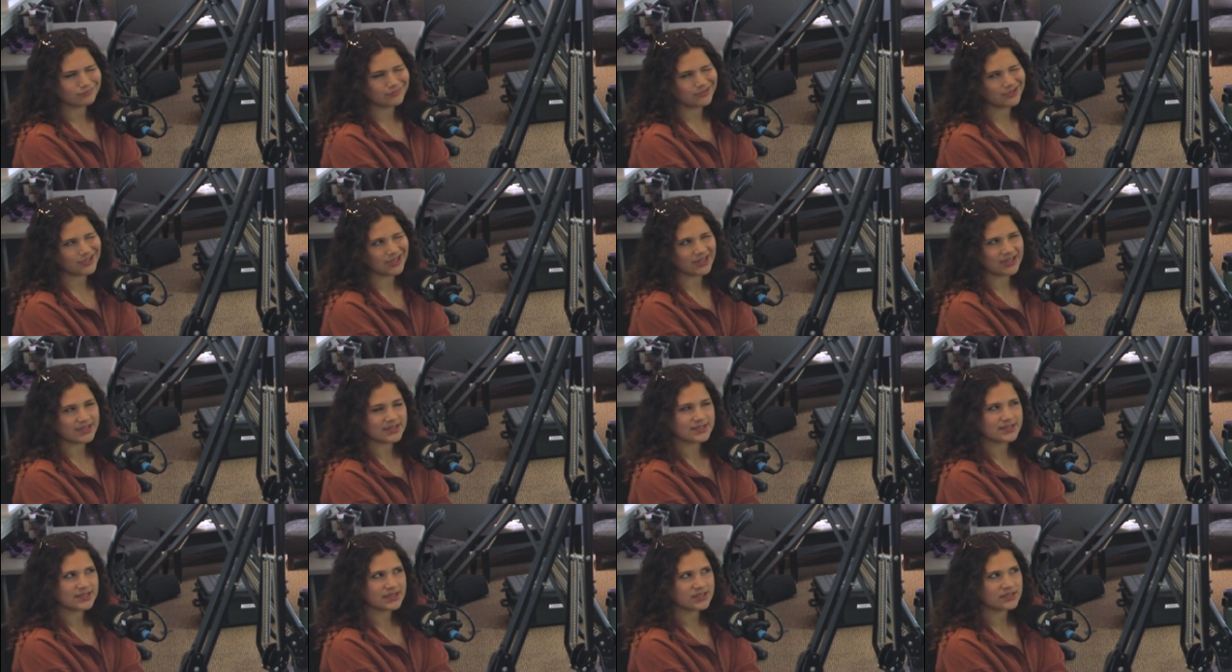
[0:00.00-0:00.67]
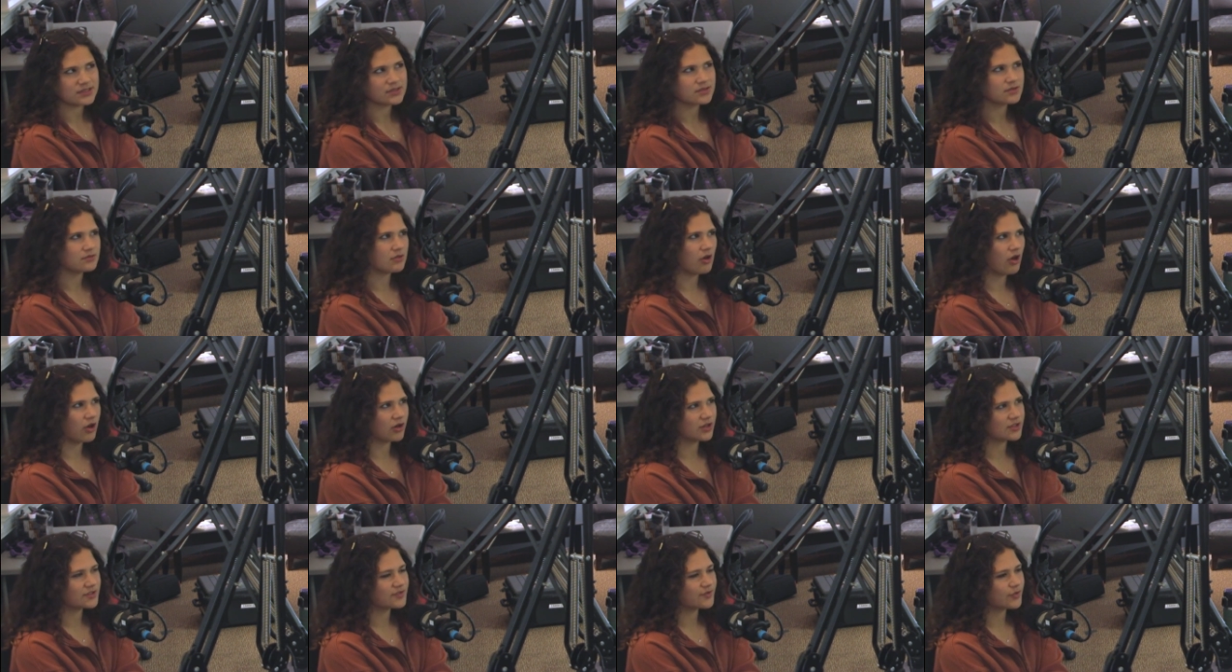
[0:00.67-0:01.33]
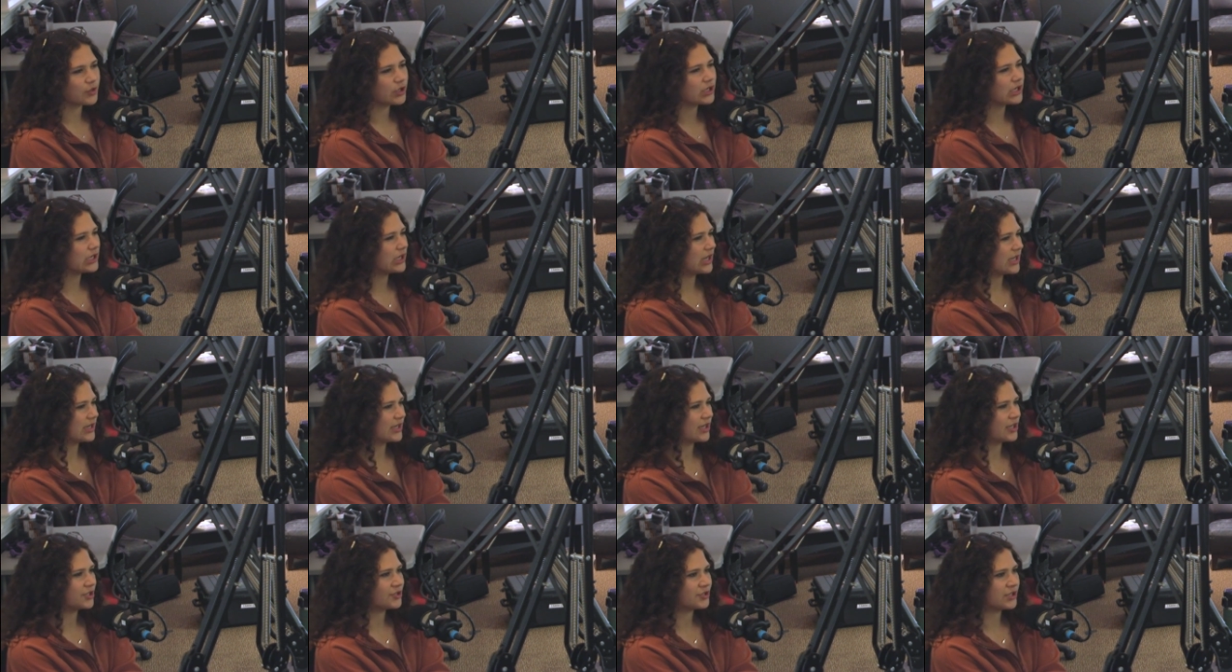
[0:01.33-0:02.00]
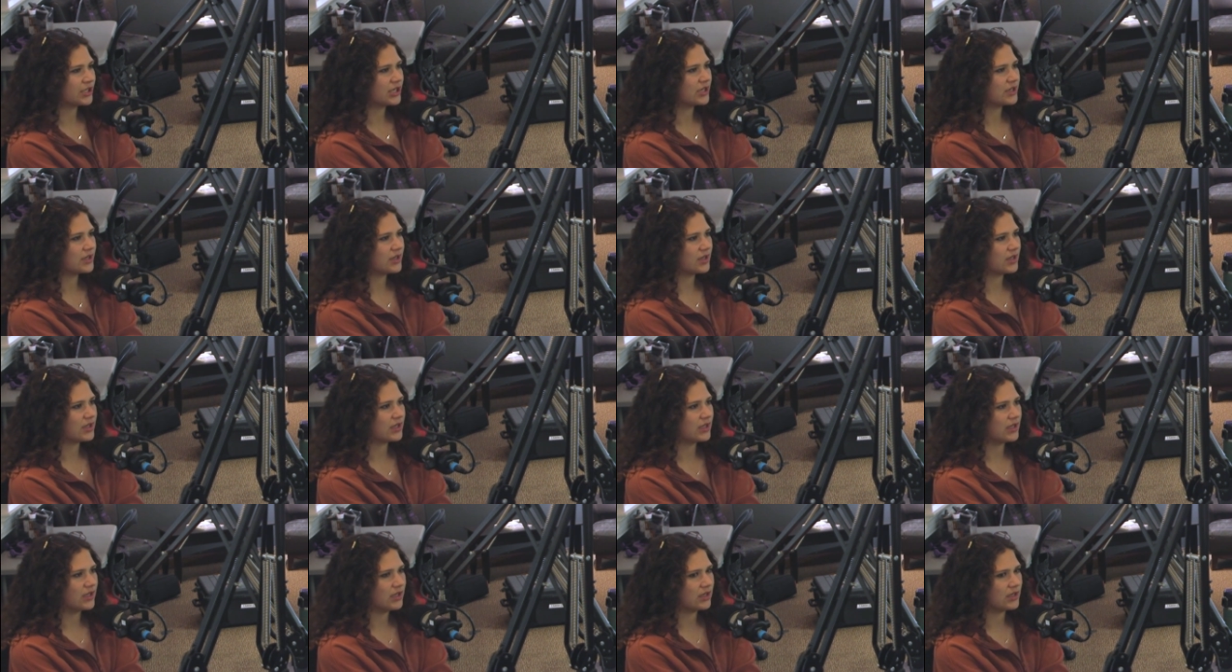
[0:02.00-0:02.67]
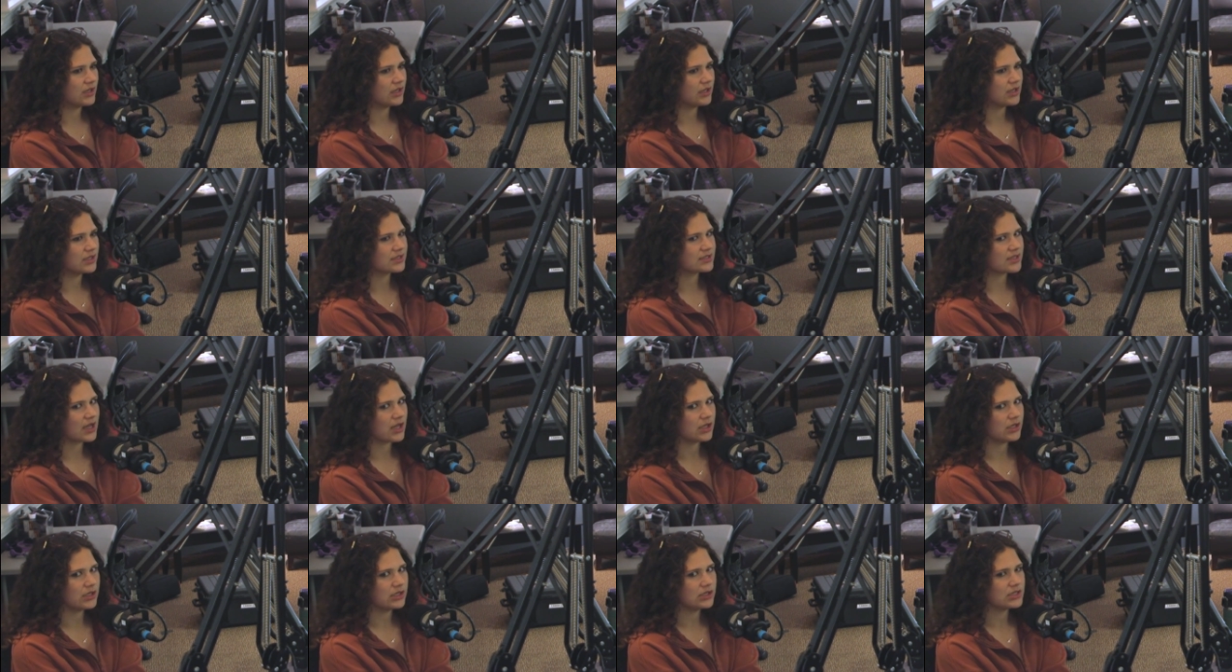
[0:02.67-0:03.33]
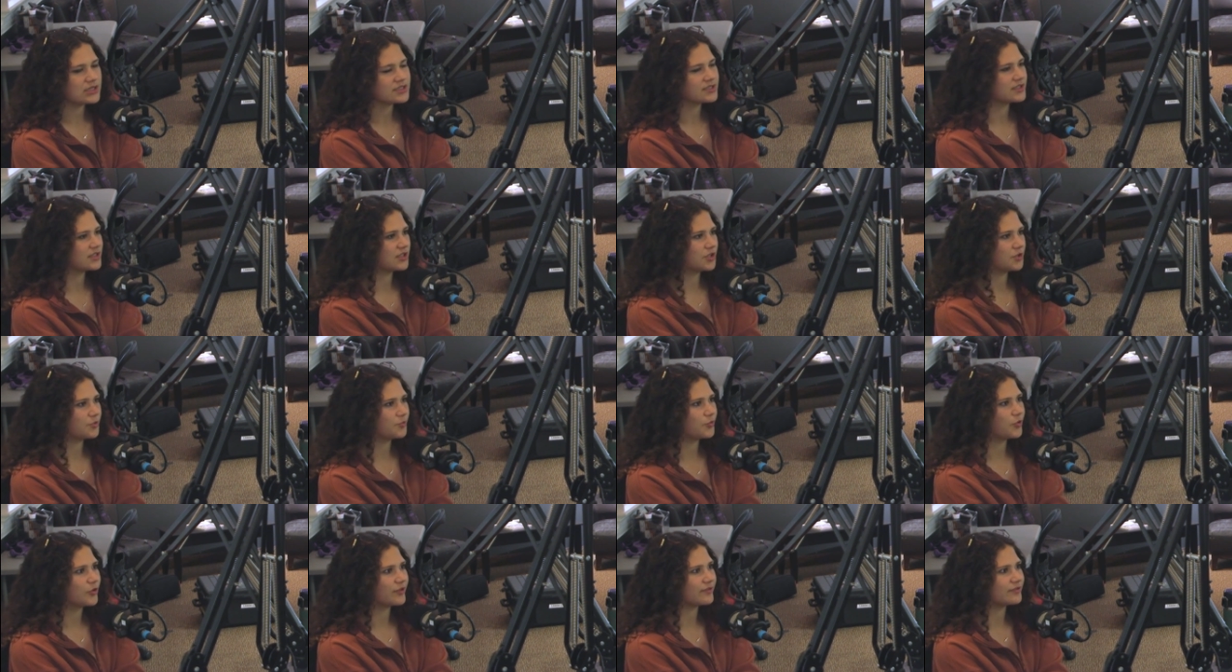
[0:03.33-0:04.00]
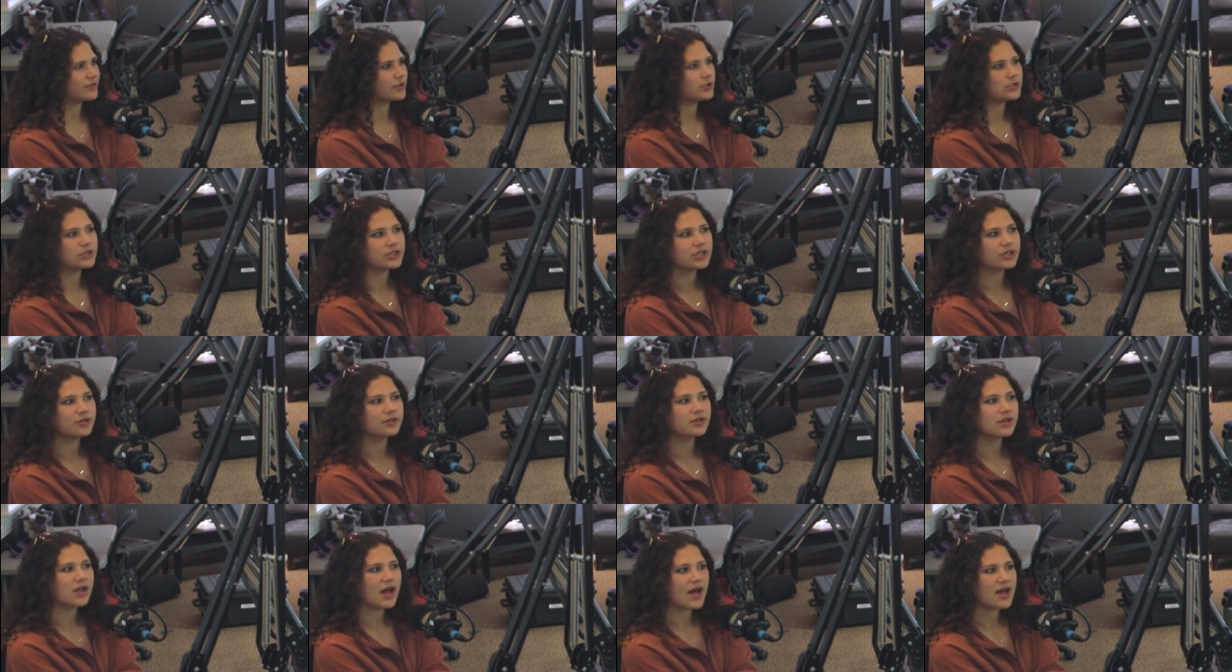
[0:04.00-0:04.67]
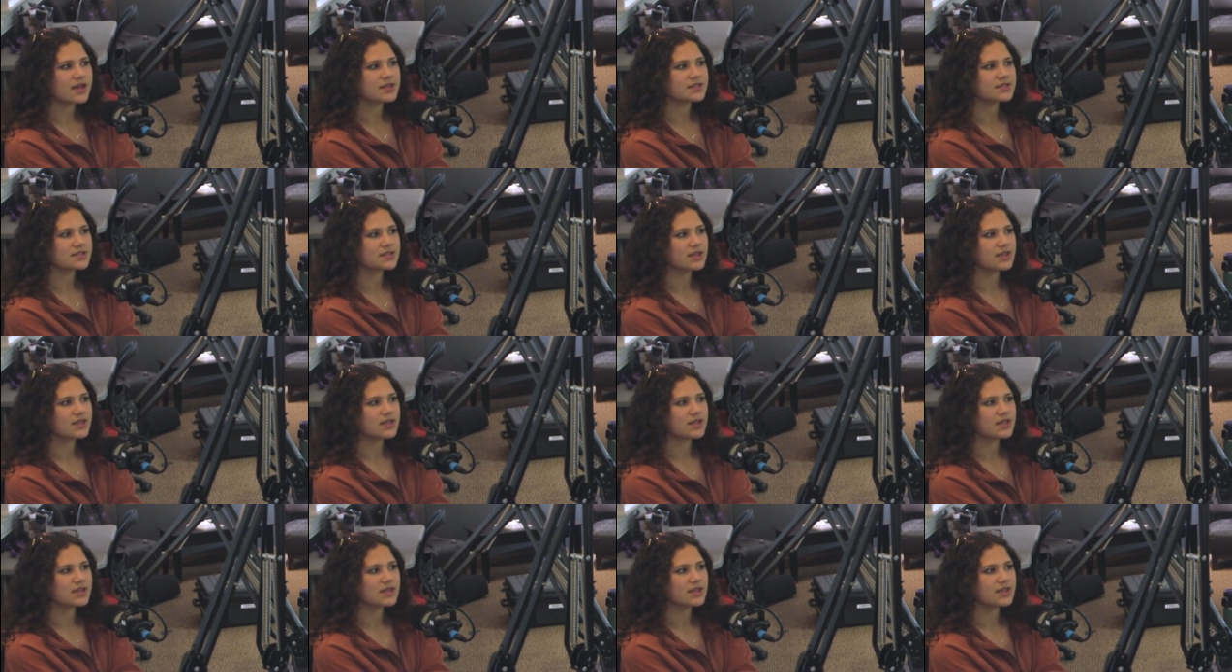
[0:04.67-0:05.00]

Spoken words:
it's Honors 4900, and it's kind of like the senior portfolio class.